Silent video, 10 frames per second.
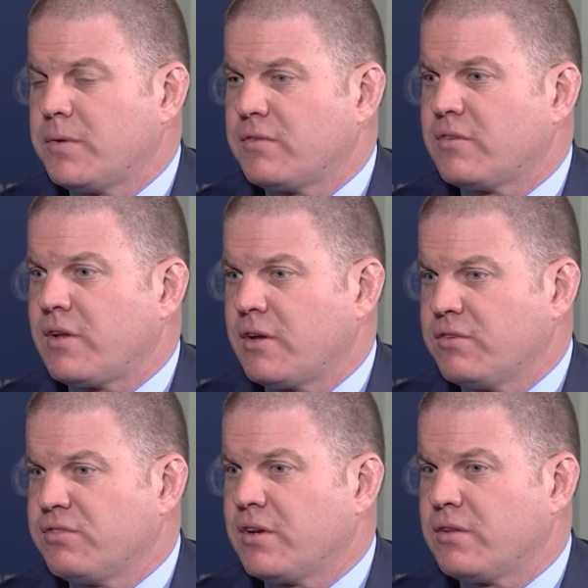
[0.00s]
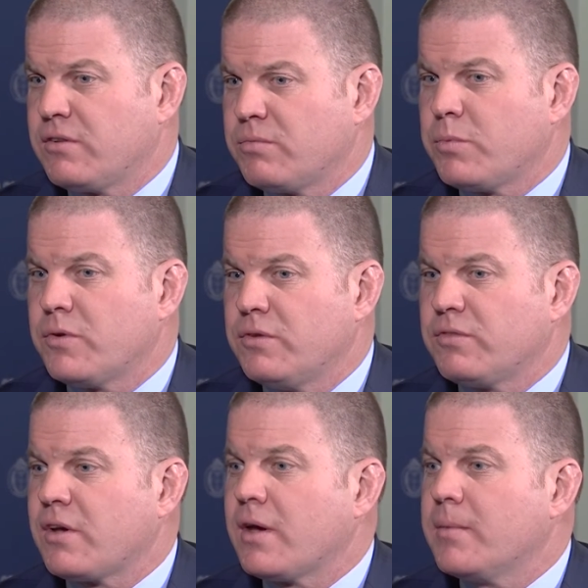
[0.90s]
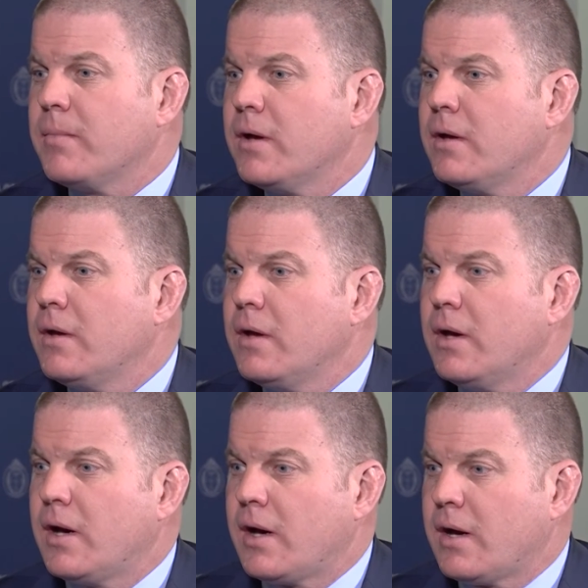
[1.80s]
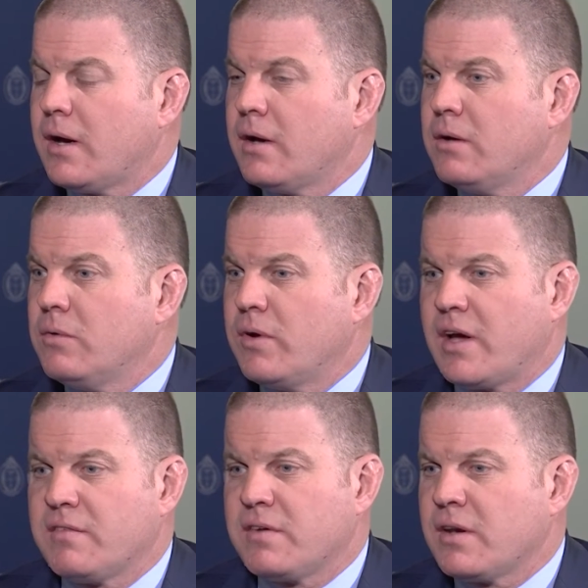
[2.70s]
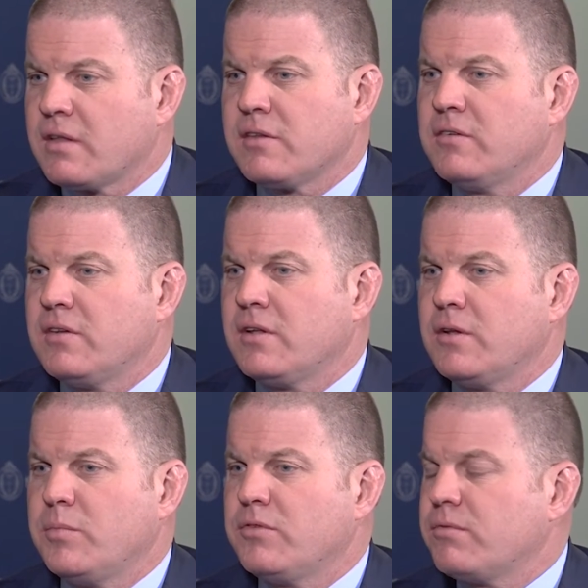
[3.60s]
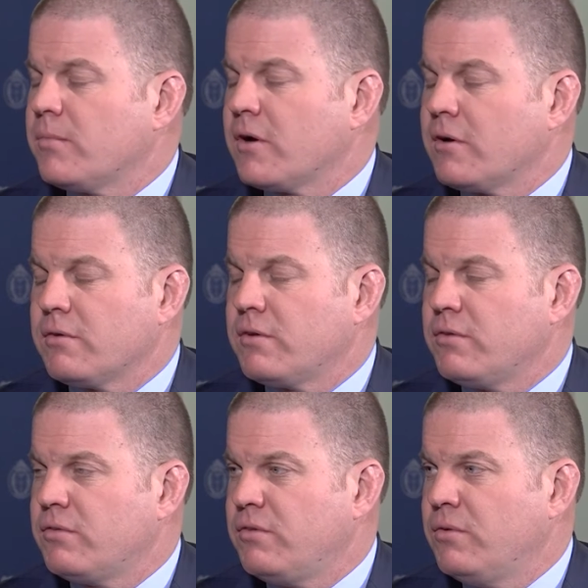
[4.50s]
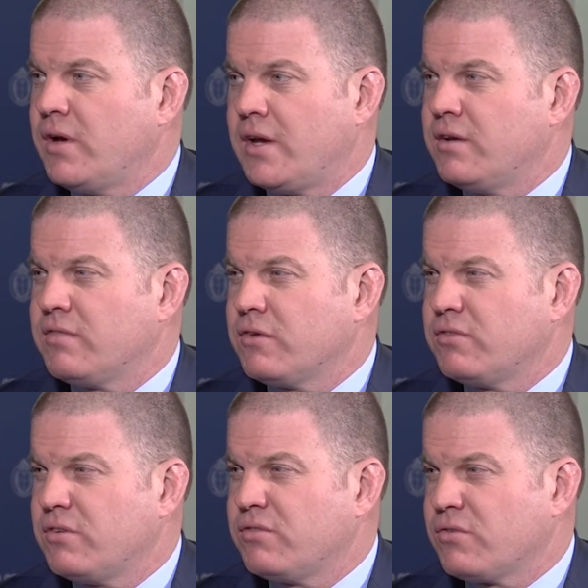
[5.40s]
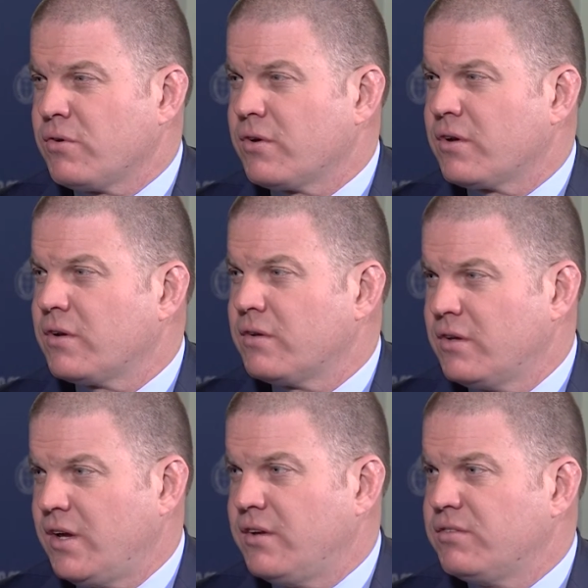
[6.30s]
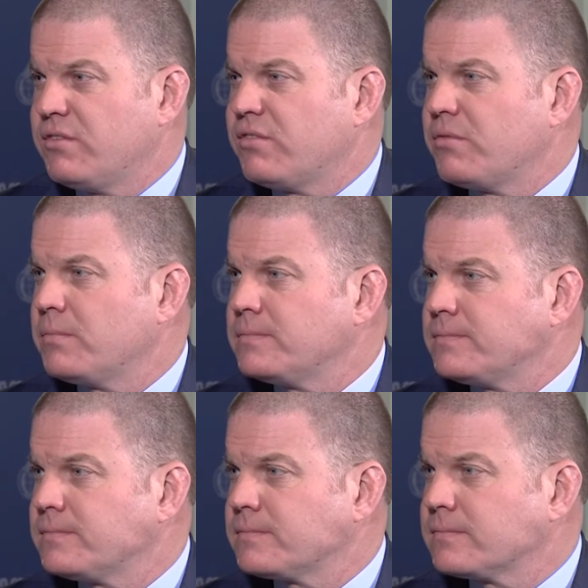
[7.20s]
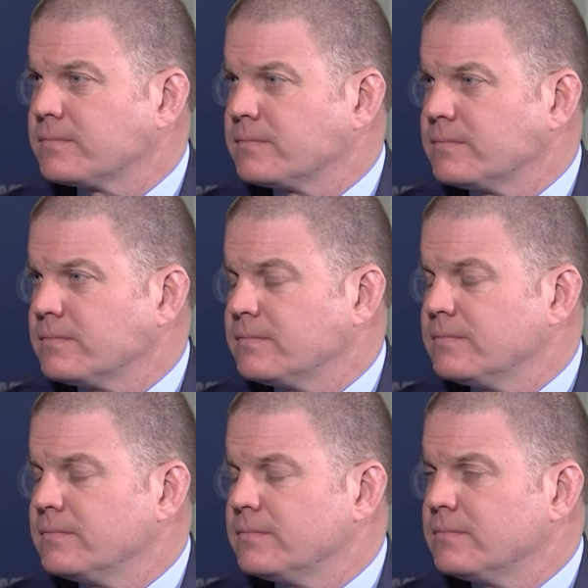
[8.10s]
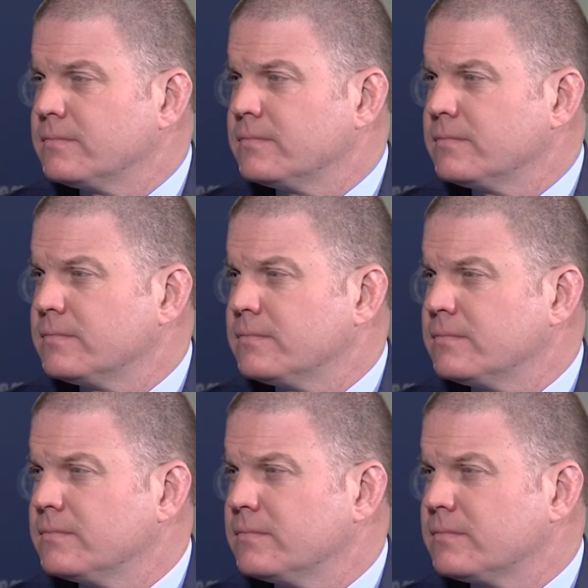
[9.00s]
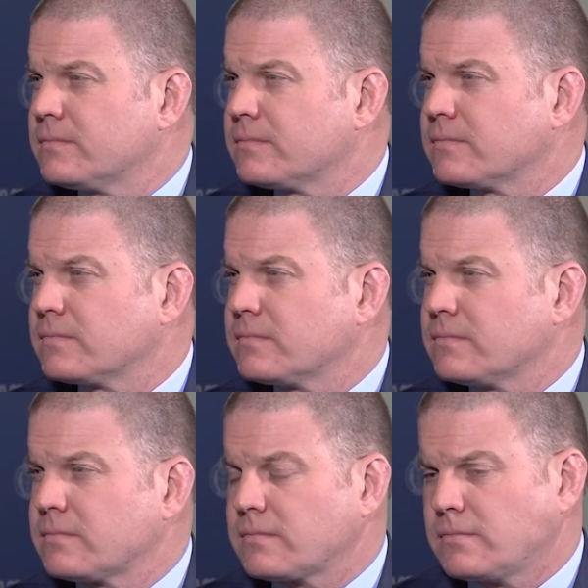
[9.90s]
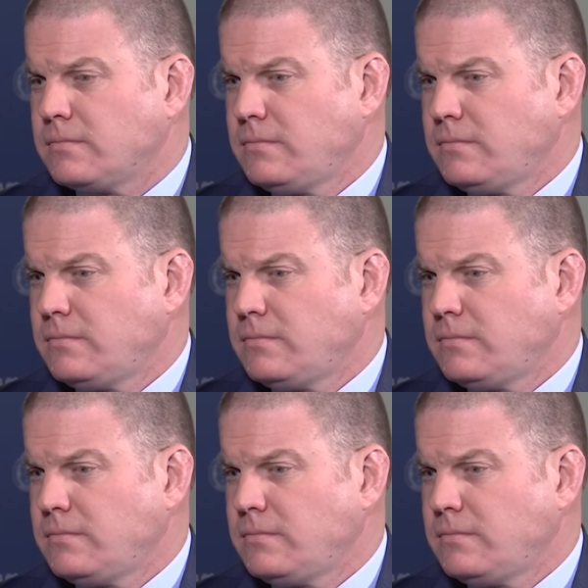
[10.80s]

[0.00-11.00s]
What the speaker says: But like I said, at this point in time, we have nothing to link Mr. MacArthur to any of those historic cases. Okay. What do you think made Project